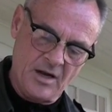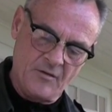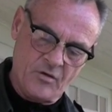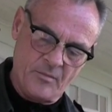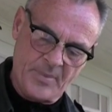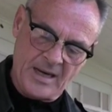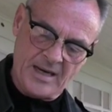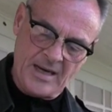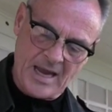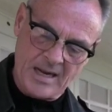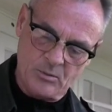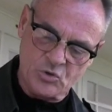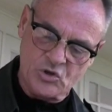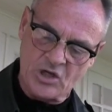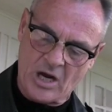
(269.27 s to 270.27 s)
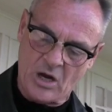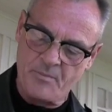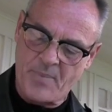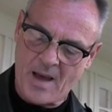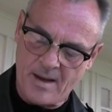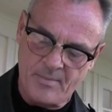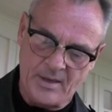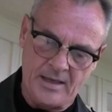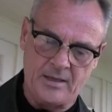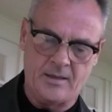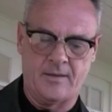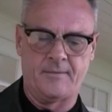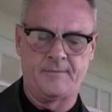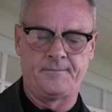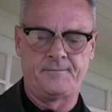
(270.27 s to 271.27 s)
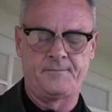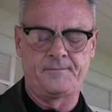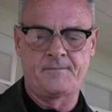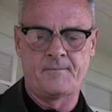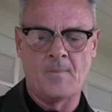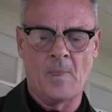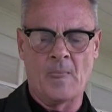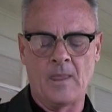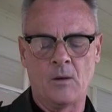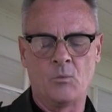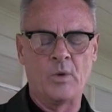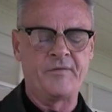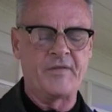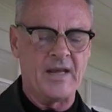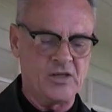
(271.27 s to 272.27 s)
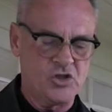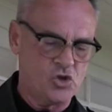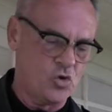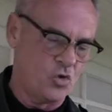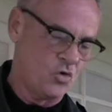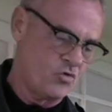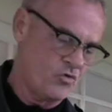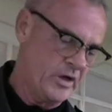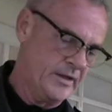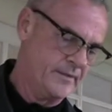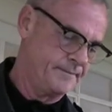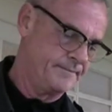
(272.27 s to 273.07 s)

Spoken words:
from being able to go public with their story.